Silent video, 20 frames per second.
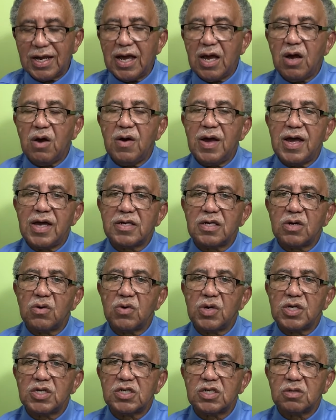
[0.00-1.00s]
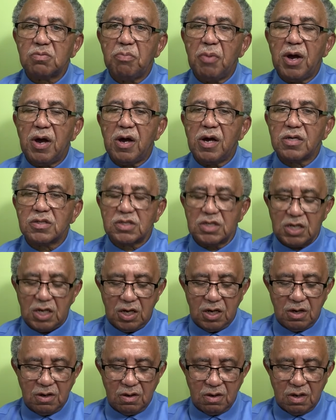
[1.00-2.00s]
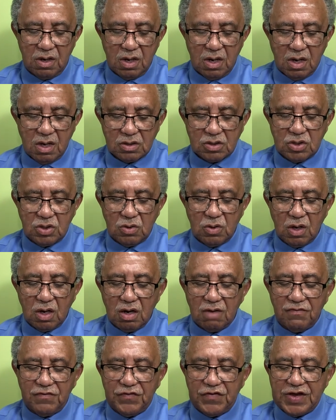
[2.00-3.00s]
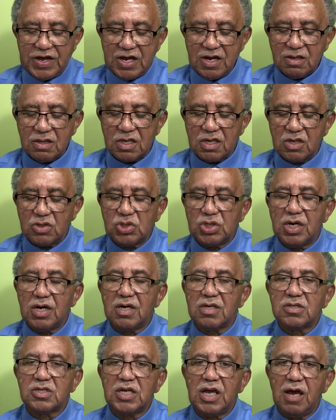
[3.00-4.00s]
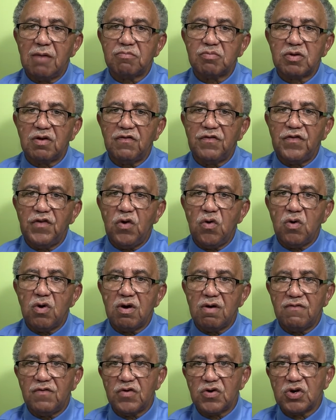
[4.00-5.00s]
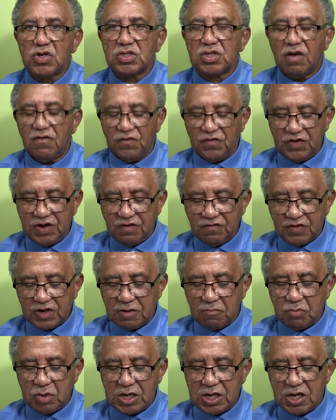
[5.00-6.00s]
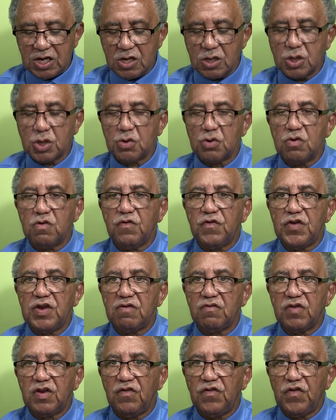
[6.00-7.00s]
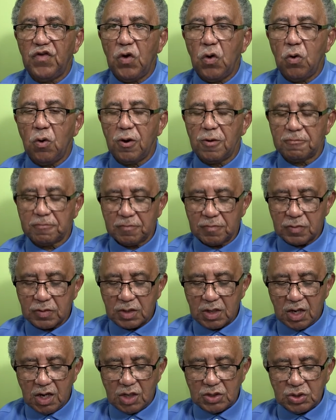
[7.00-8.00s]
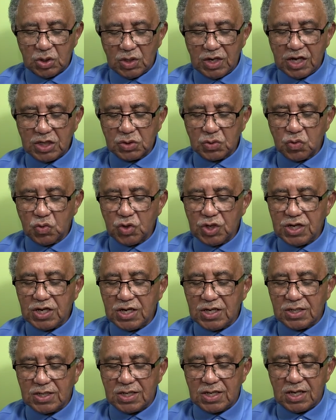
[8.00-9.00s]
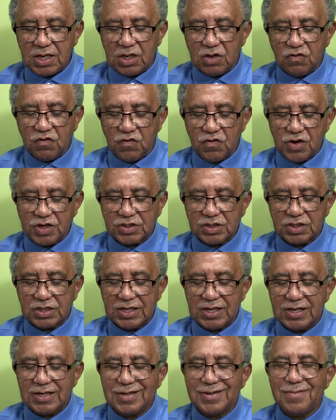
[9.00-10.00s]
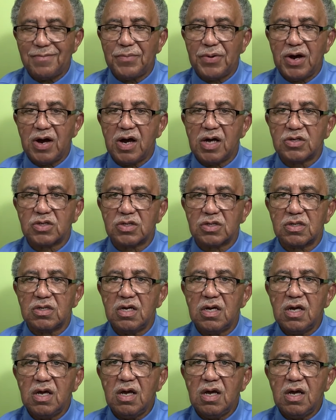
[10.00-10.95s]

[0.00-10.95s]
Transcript: now at the response here to a faith in John chapter 4, verse 50b through 54. And so let's read the trusting departure